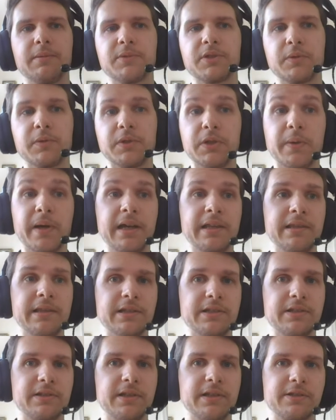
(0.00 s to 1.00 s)
So when you add
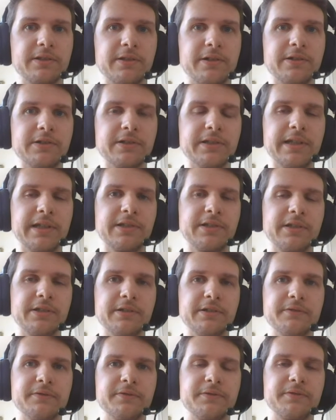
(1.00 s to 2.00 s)
this large list
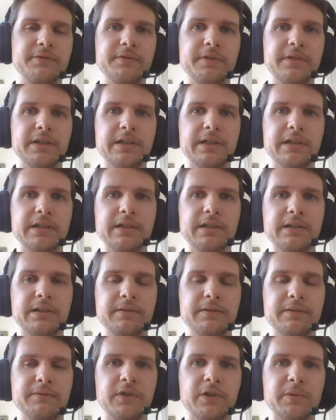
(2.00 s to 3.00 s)
of
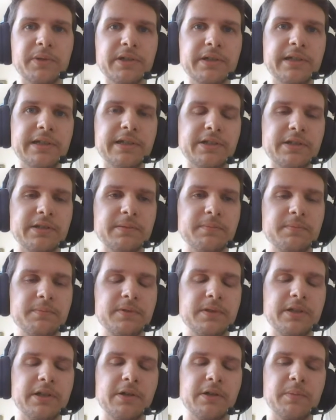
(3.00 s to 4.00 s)
vulnerabilities
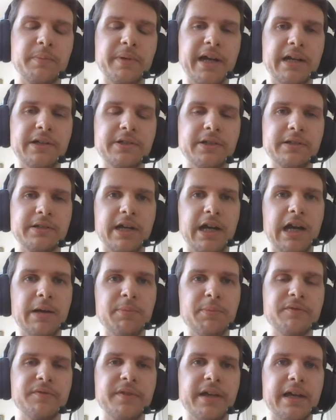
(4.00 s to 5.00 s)
to go and patch on
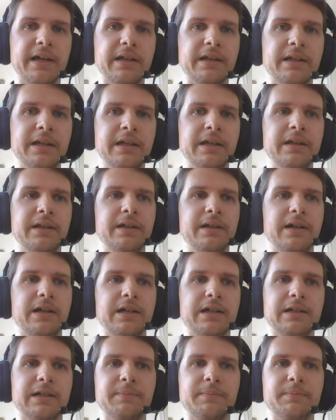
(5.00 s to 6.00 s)
top of that,
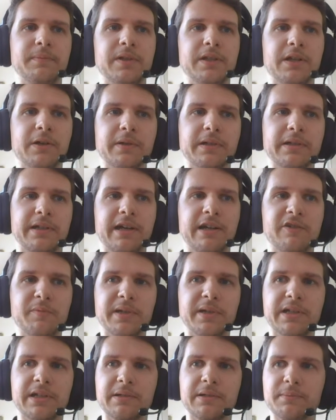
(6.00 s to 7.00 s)
it kind of
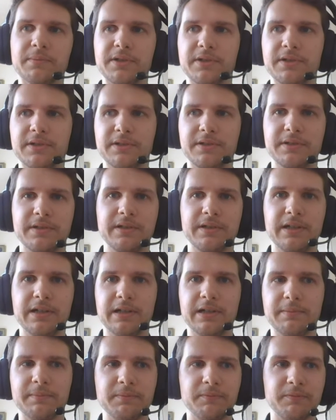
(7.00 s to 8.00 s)
becomes
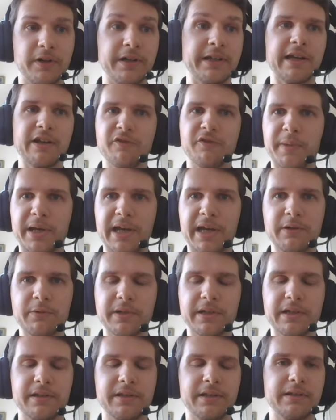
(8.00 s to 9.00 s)
running out of
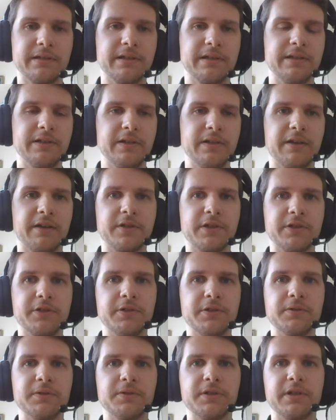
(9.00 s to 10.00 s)
bandwidth, and you have to
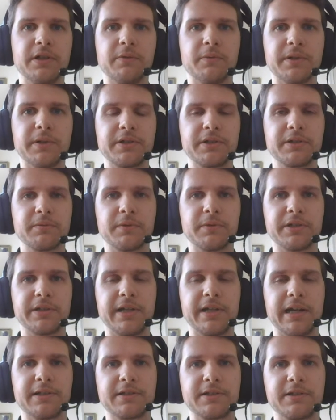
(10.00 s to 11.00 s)
choose which
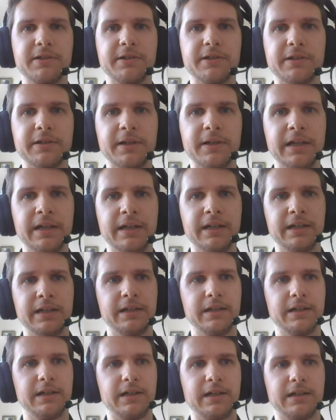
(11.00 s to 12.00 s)
tasks you're
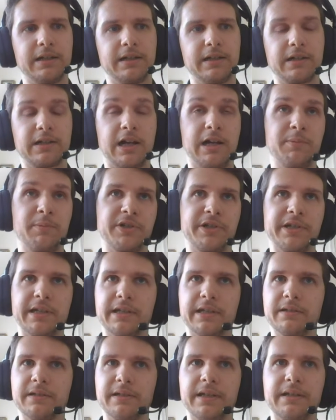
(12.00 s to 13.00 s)
accomplishing,
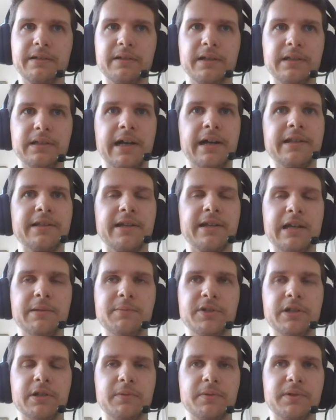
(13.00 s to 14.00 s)
and a lot of
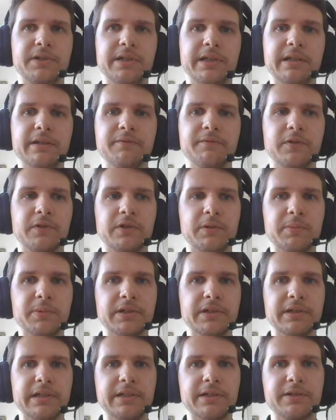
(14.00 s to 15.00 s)
times
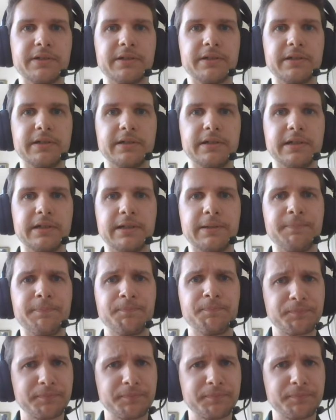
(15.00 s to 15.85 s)
vulnerabilities are